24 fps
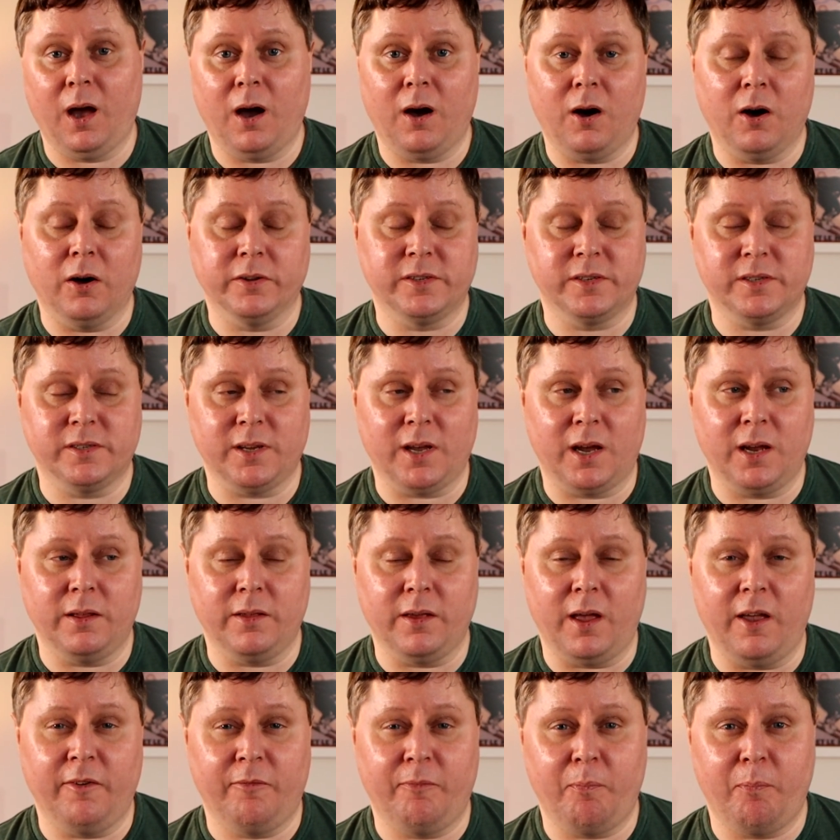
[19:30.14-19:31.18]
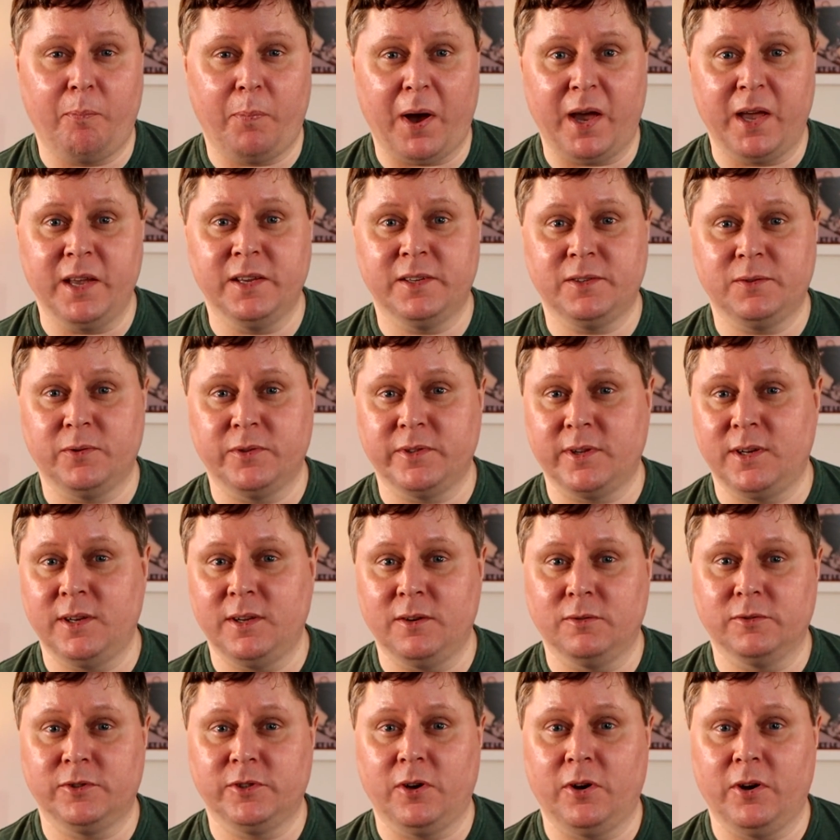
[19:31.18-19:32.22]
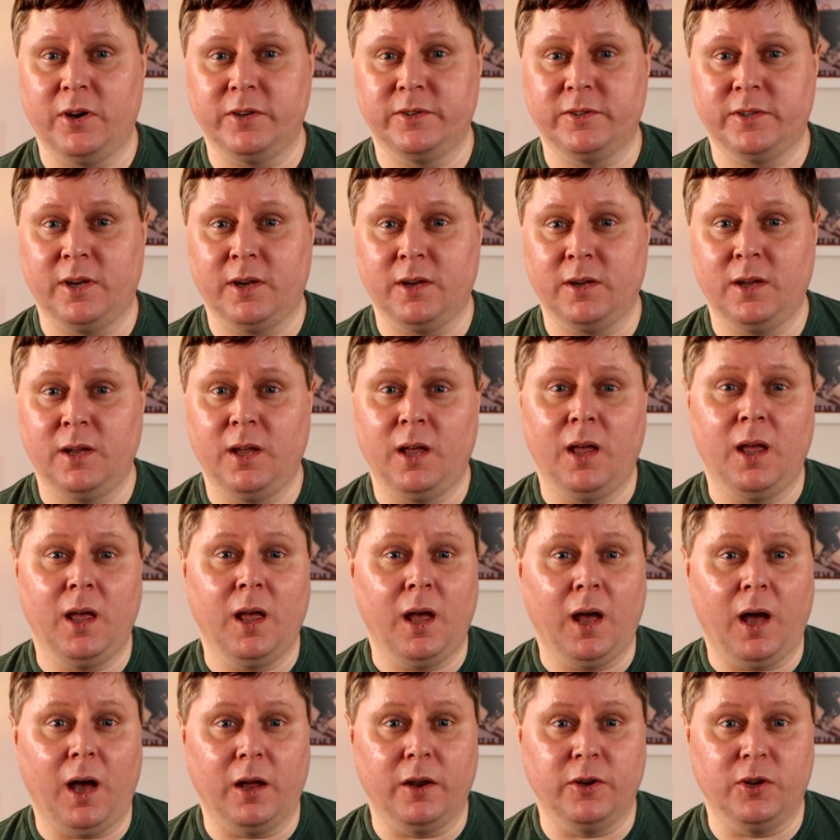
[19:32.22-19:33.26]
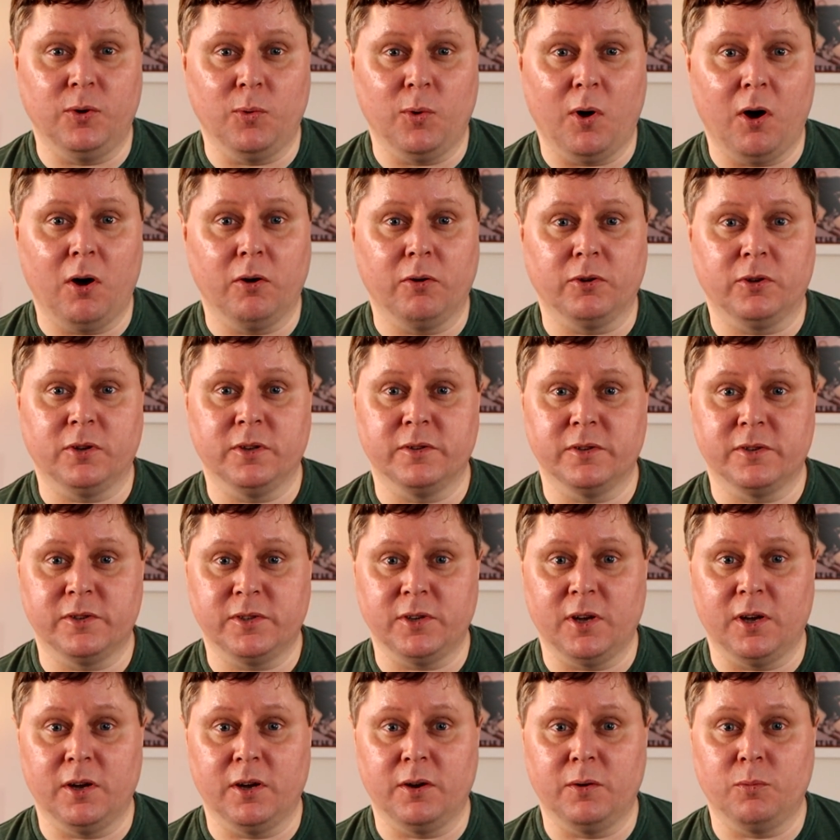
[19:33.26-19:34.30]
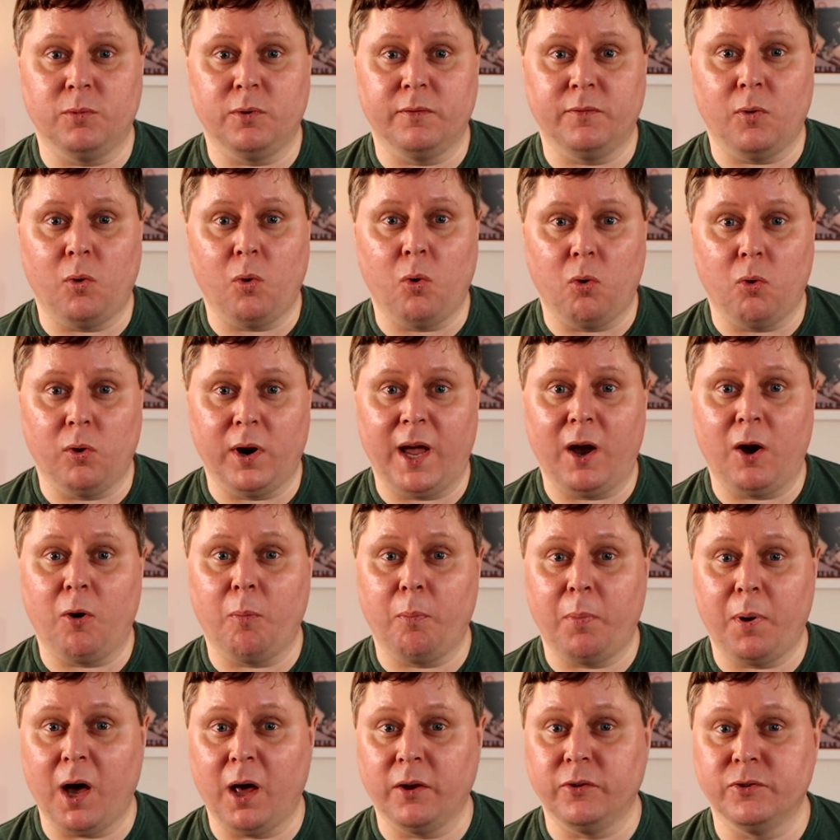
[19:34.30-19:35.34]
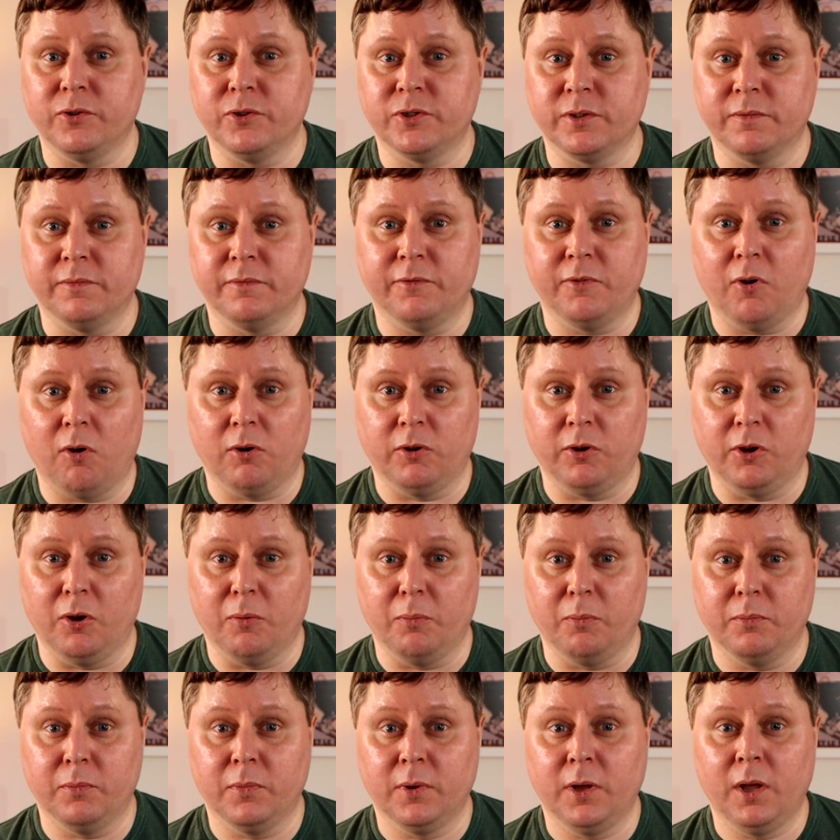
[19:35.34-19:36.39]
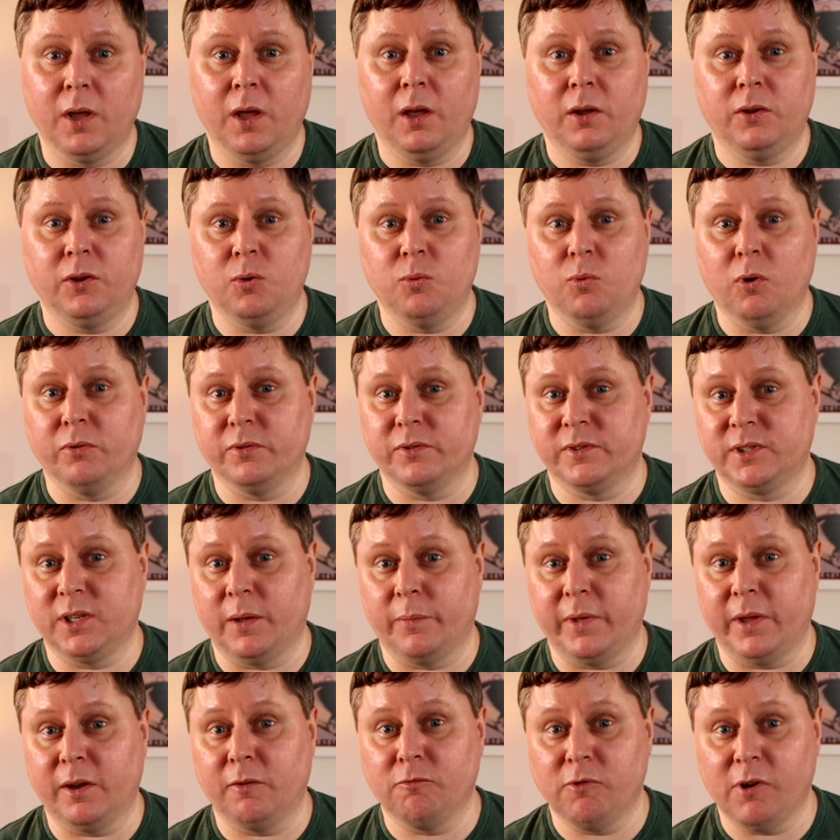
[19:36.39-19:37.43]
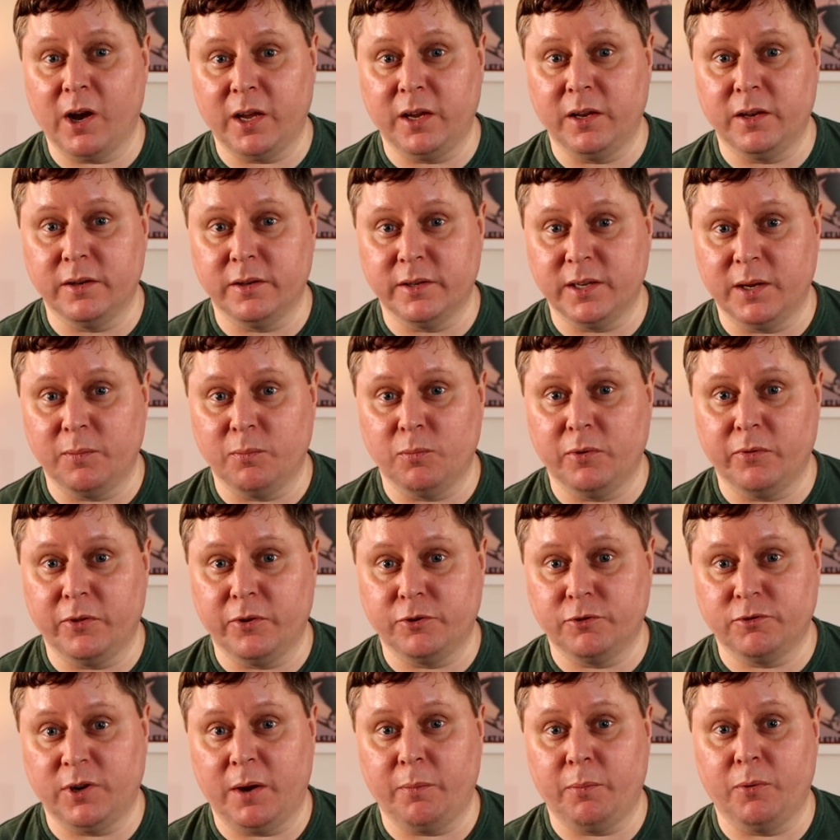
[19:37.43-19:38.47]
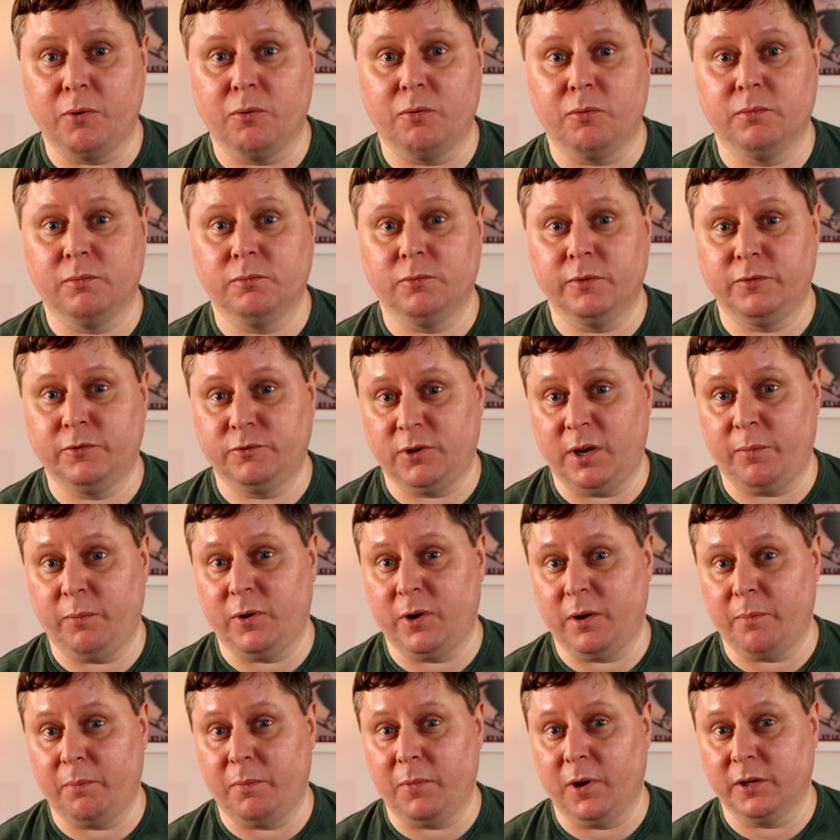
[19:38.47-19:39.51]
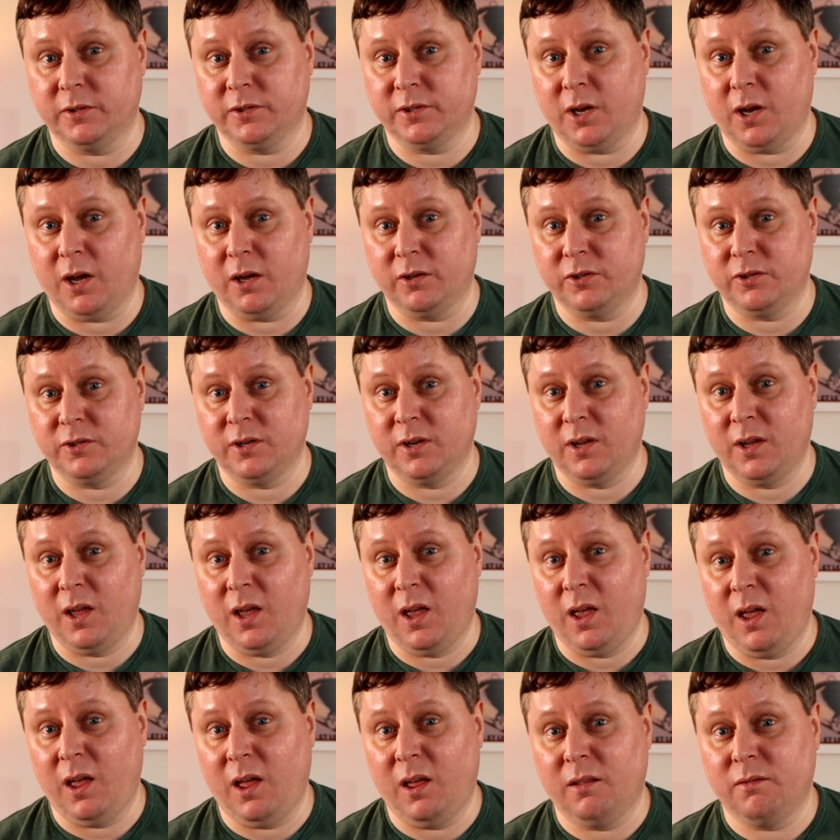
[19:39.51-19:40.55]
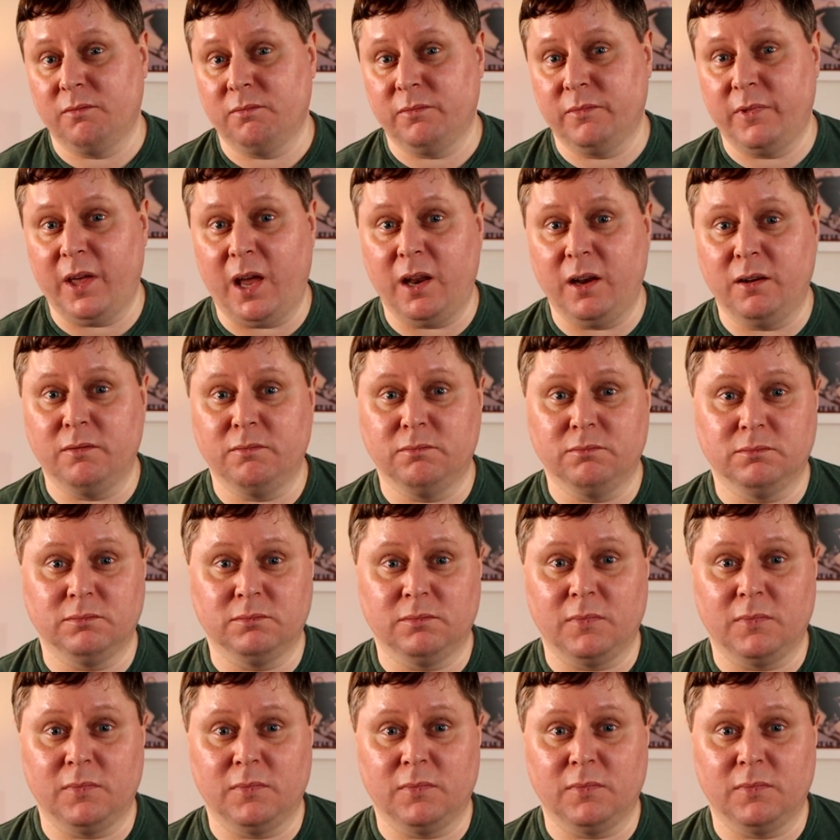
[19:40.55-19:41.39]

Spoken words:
I'd say that if bass was a little tighter and you aren't concerned with all-out punch and volume, you want something reined in with the treble, a touch, then